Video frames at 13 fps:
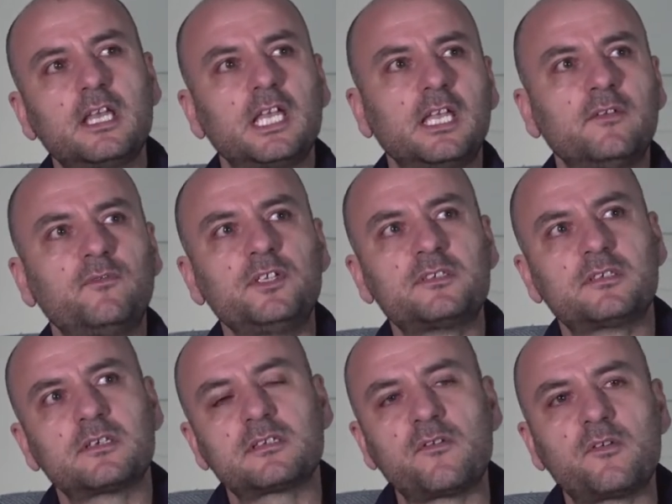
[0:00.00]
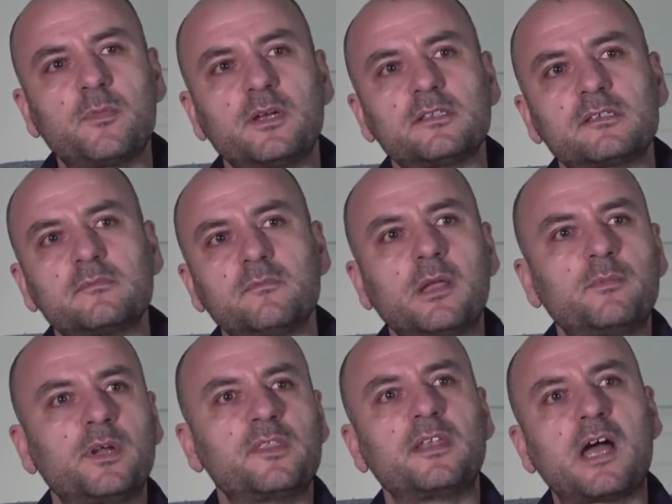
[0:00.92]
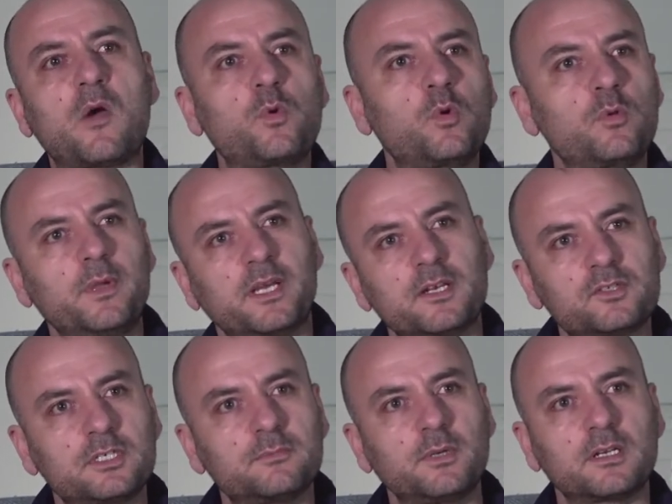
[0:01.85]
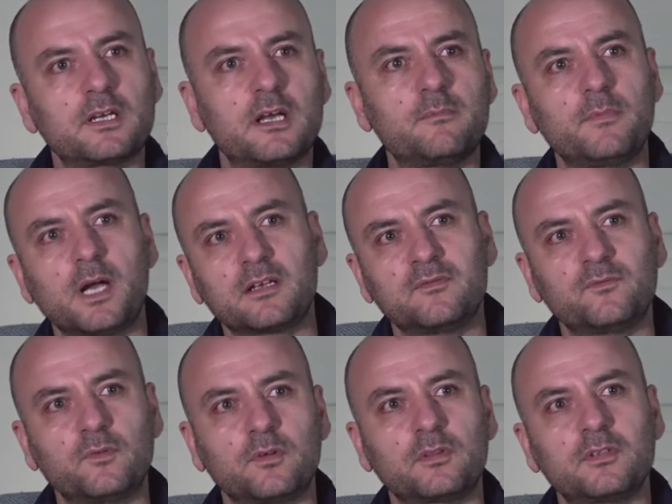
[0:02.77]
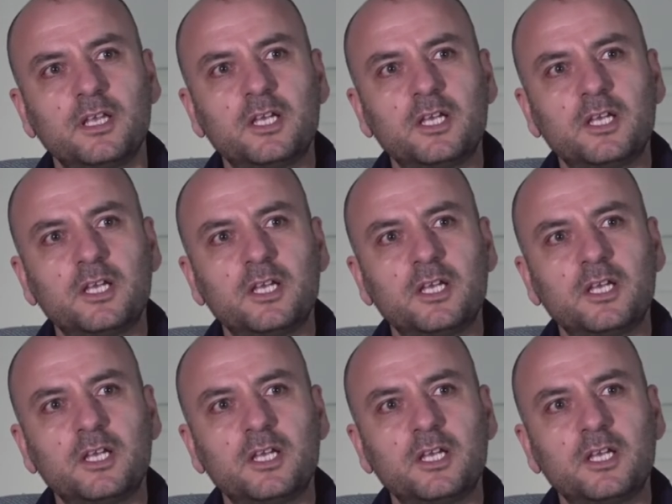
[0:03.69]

every six seven months, my brother and I we would make a trip and come back and forth.